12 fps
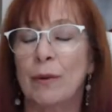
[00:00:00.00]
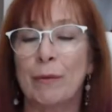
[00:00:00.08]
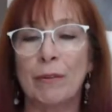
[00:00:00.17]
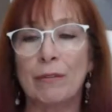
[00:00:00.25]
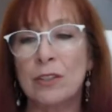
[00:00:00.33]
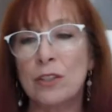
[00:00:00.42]
we
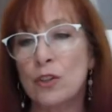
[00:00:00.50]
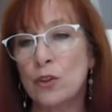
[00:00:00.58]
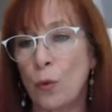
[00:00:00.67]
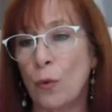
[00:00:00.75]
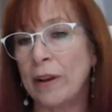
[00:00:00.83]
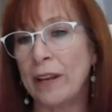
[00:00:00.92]
were
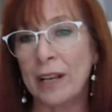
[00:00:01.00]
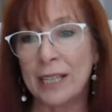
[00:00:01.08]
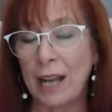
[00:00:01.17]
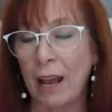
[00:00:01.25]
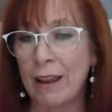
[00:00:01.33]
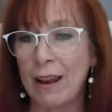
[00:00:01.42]
enjoying a
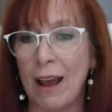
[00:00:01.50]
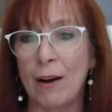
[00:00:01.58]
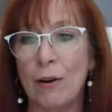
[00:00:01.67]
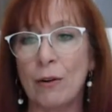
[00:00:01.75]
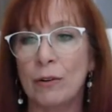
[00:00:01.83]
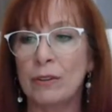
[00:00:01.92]
night
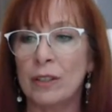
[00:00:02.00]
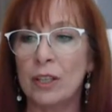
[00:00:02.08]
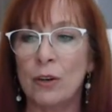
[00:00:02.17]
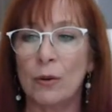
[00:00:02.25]
out.